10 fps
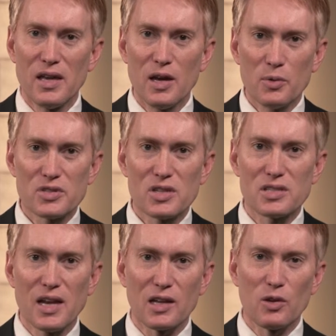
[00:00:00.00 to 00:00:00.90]
It was this
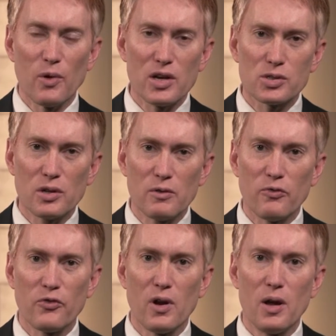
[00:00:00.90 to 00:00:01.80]
declaration
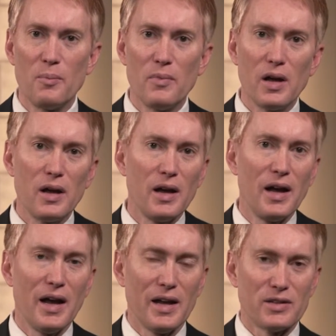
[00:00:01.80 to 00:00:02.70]
from
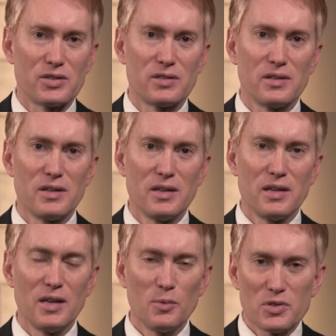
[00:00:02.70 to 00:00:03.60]
us.
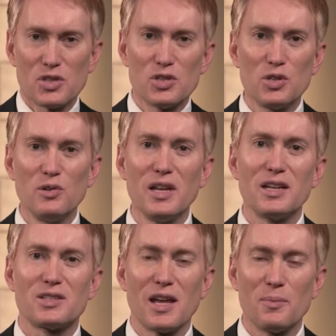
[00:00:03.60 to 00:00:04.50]
It was this unique
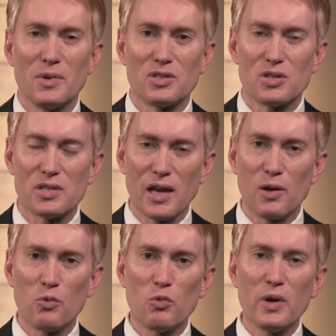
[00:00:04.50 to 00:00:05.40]
statement to say,
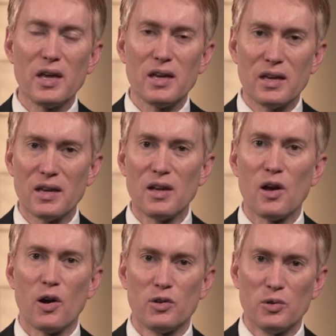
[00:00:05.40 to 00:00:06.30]
we
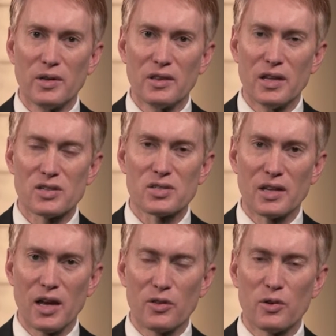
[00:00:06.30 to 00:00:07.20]
are doing this
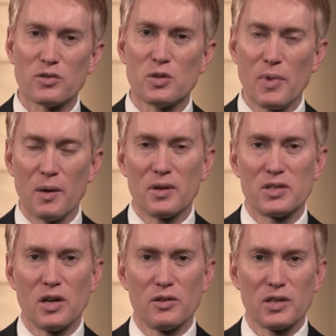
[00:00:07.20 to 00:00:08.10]
together to be able to
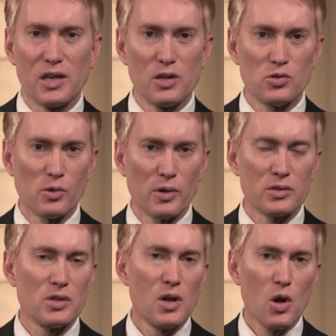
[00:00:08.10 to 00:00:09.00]
tell to King
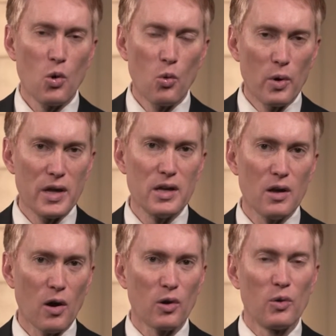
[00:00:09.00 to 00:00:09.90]
George, we
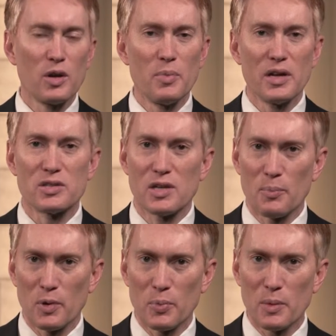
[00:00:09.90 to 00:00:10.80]
are going to be a
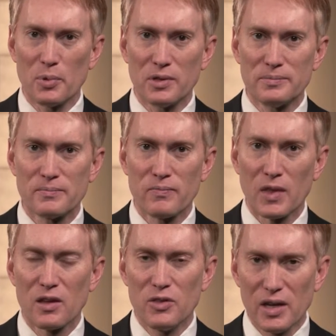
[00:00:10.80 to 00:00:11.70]
separate people.
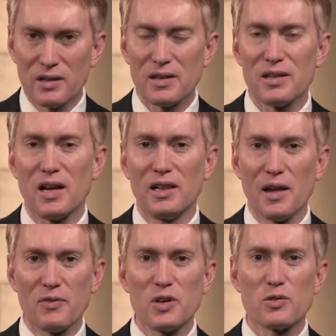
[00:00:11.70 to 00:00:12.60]
Then,
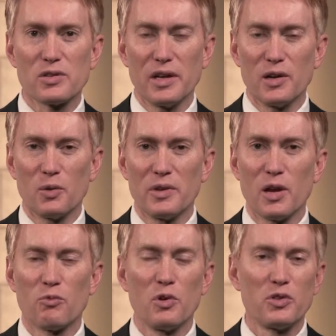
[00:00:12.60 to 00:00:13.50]
11 years later, when they
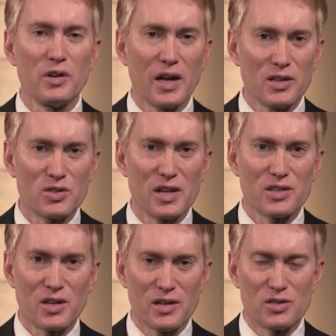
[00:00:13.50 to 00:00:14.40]
wrote the United
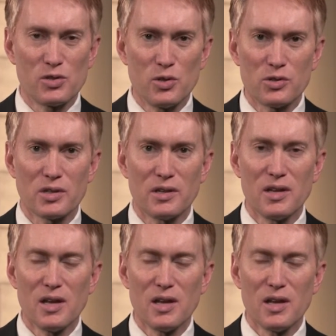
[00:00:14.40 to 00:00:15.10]
States Constitution,